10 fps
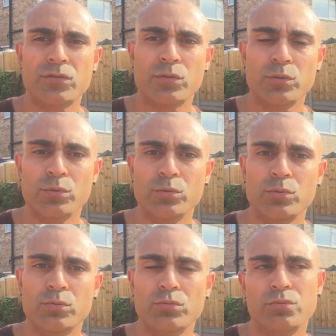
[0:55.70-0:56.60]

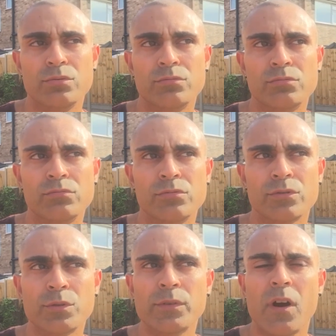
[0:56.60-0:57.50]

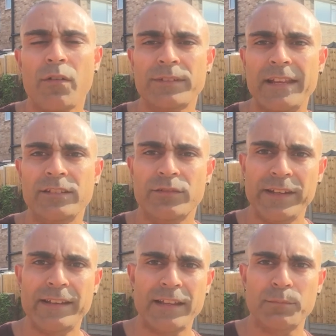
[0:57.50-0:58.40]
2.5 days,
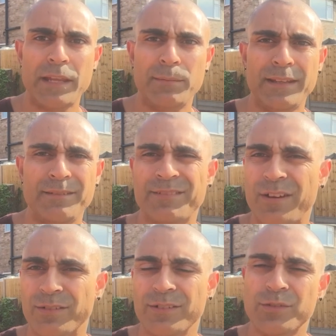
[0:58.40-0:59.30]
3 days maybe,
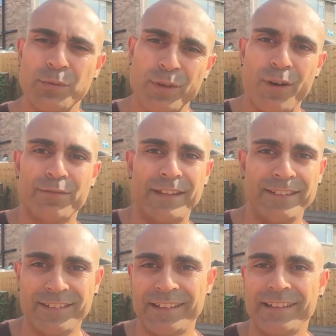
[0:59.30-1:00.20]
no, 2.5 days,